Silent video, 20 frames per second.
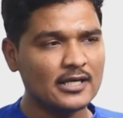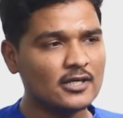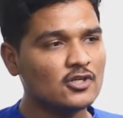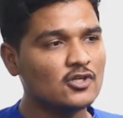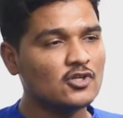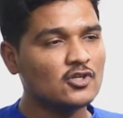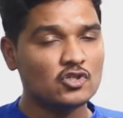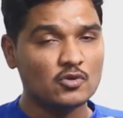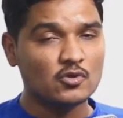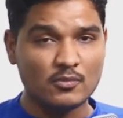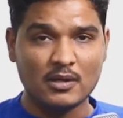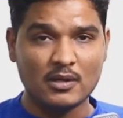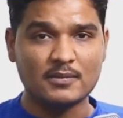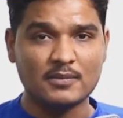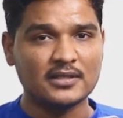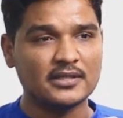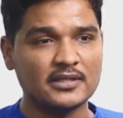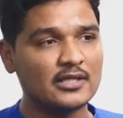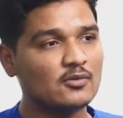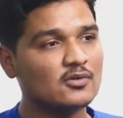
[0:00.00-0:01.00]
So maybe
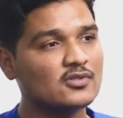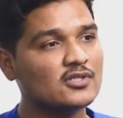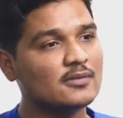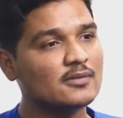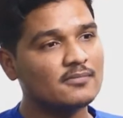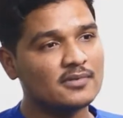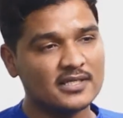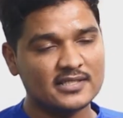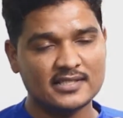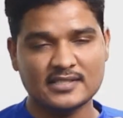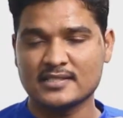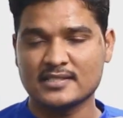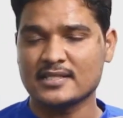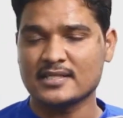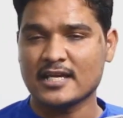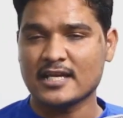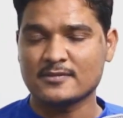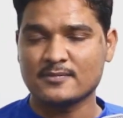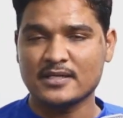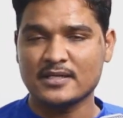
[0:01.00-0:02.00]
there was some decision has
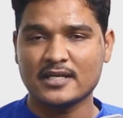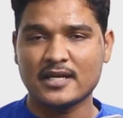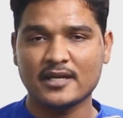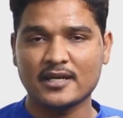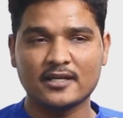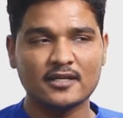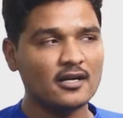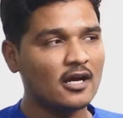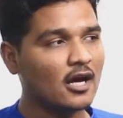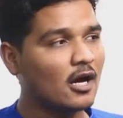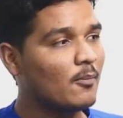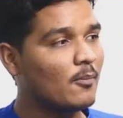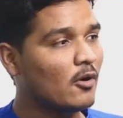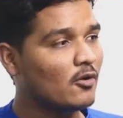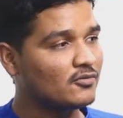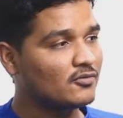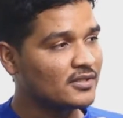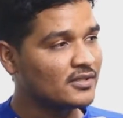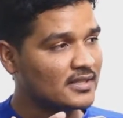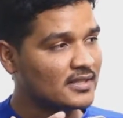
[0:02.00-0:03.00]
been taken about
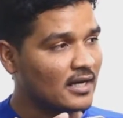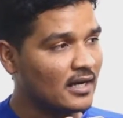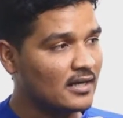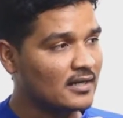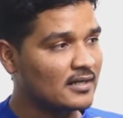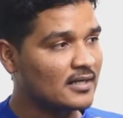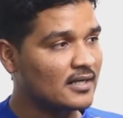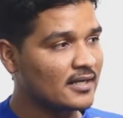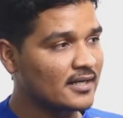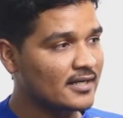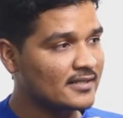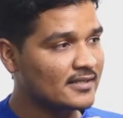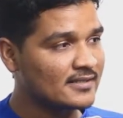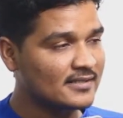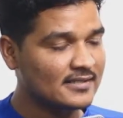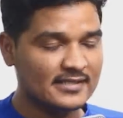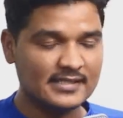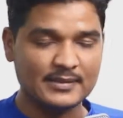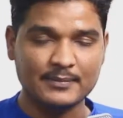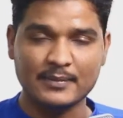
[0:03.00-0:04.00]
this Ultratech
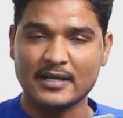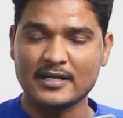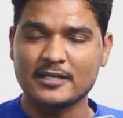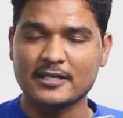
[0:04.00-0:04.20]
Cement.